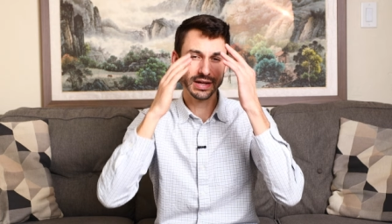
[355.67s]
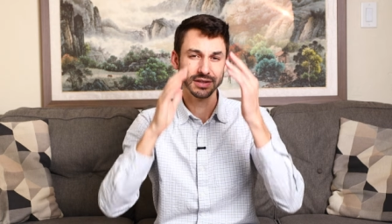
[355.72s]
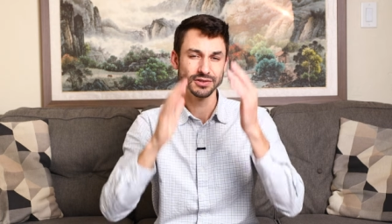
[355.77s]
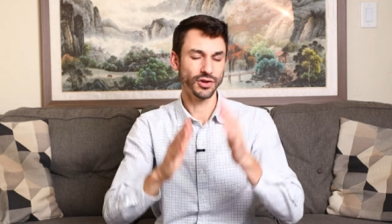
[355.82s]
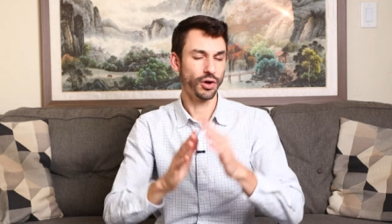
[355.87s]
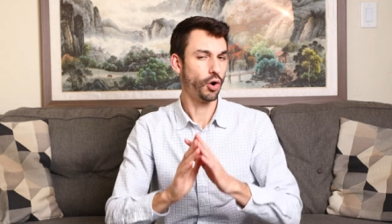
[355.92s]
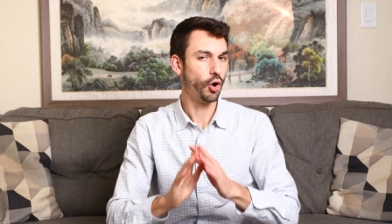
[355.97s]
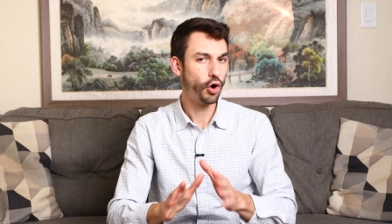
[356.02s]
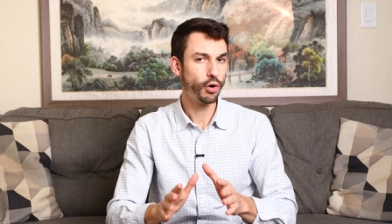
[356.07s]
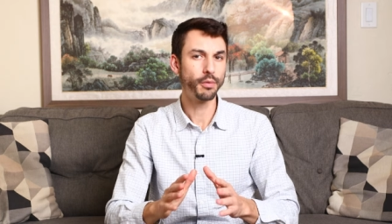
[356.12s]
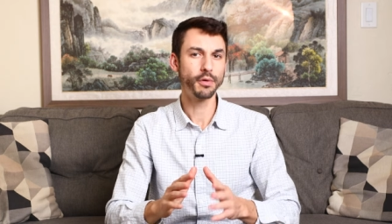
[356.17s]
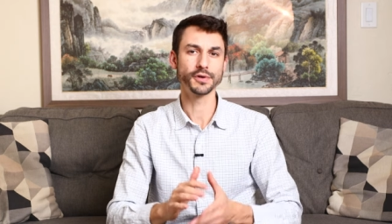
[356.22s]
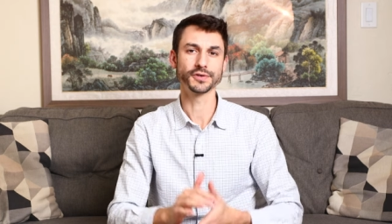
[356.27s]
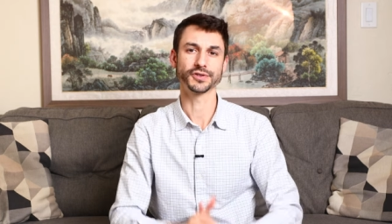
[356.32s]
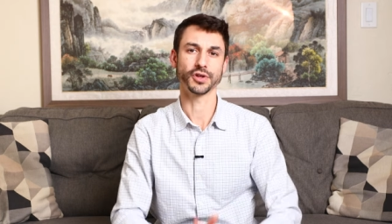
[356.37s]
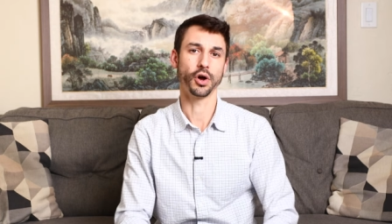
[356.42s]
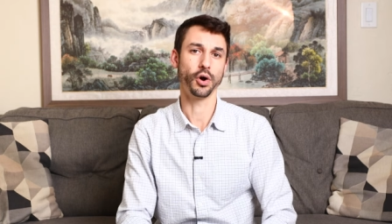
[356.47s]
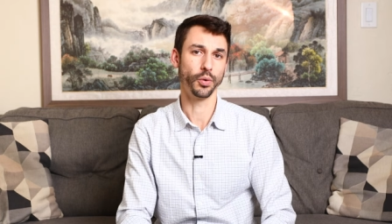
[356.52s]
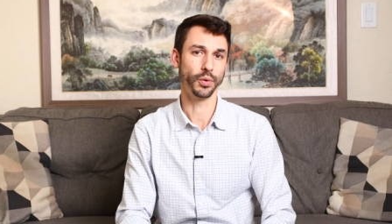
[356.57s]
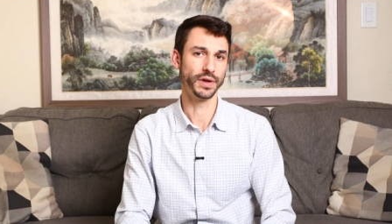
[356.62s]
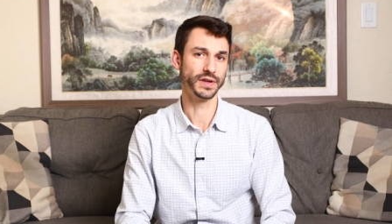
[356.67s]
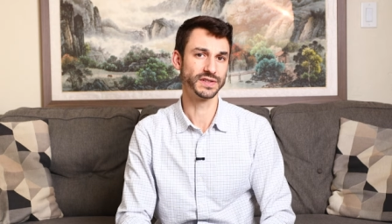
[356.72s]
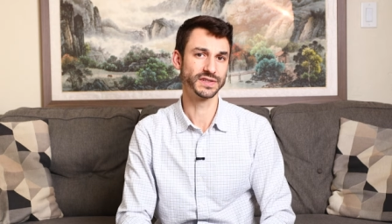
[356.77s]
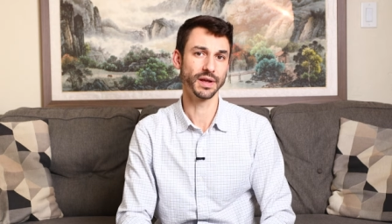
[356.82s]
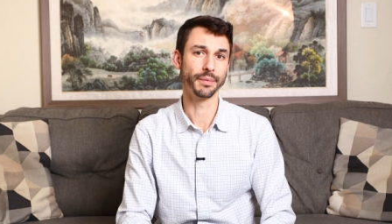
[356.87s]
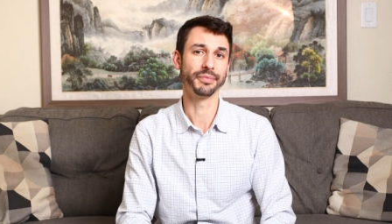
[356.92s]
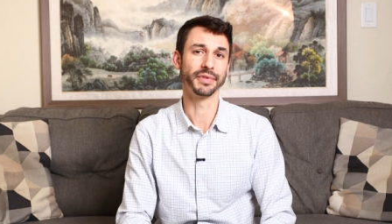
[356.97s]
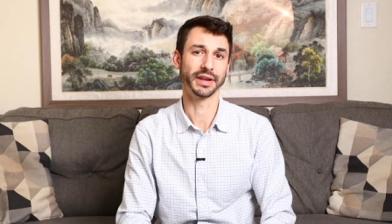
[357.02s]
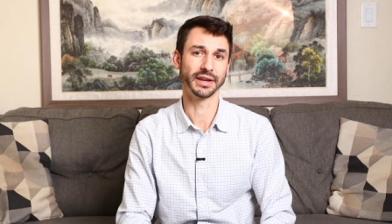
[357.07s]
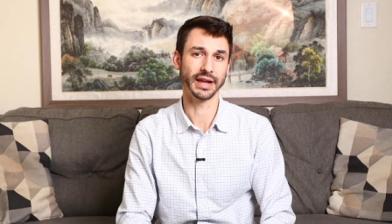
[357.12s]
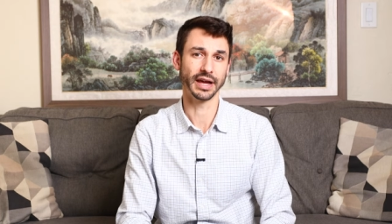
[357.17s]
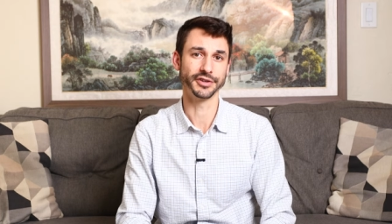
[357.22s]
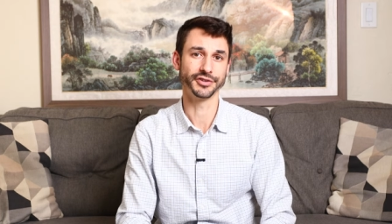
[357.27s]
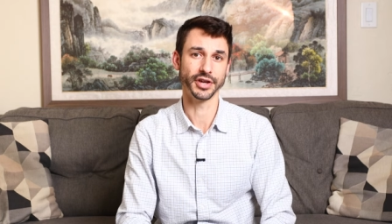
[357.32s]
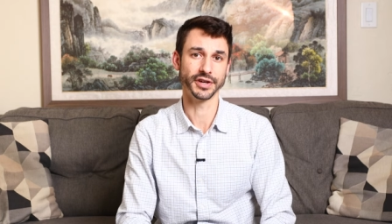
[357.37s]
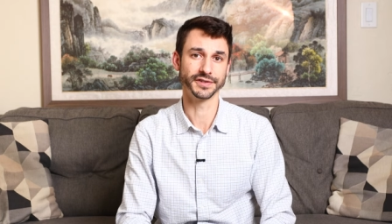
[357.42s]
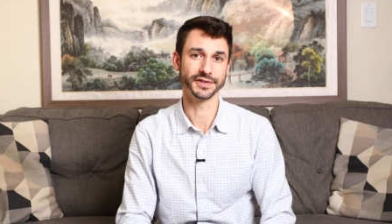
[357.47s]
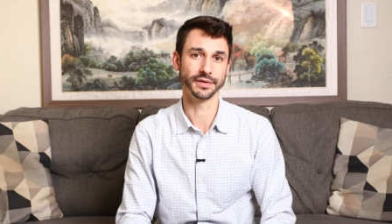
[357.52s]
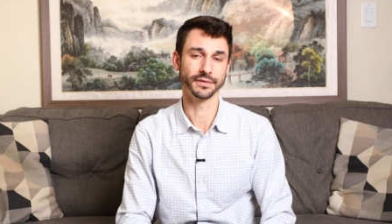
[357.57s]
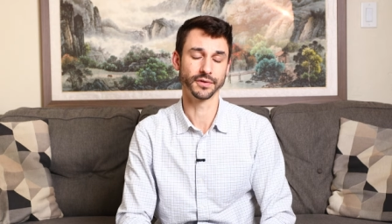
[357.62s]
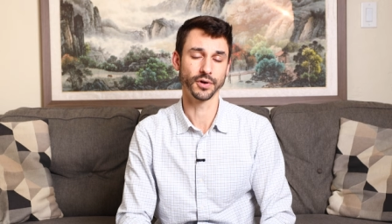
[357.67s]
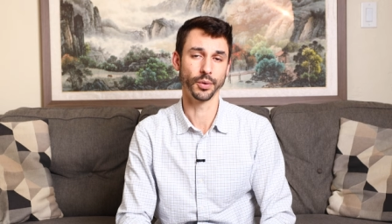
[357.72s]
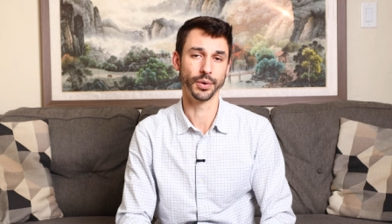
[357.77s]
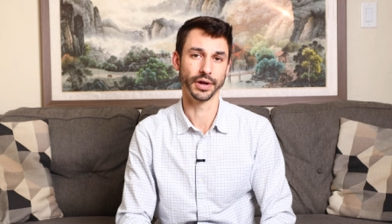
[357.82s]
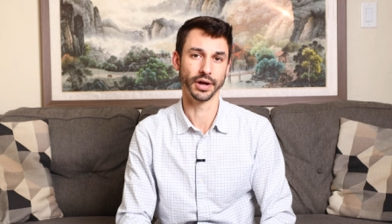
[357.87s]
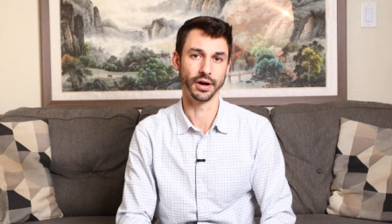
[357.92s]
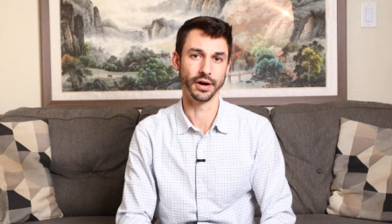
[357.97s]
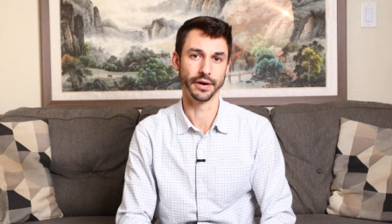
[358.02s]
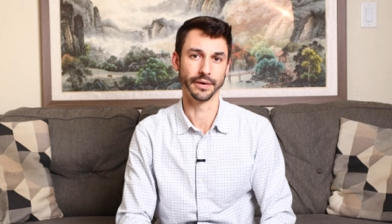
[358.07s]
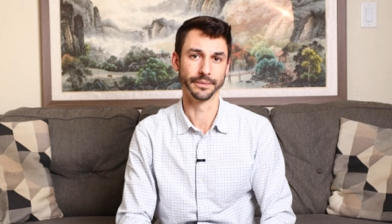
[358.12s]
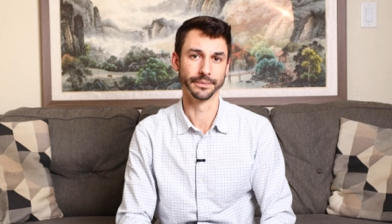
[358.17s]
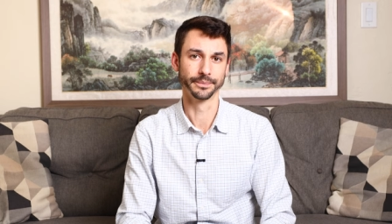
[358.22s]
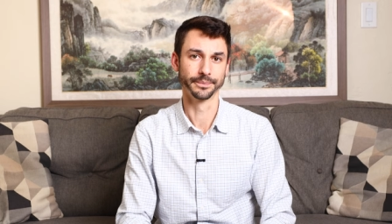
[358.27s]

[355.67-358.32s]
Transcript: It's almost always something digestive going on.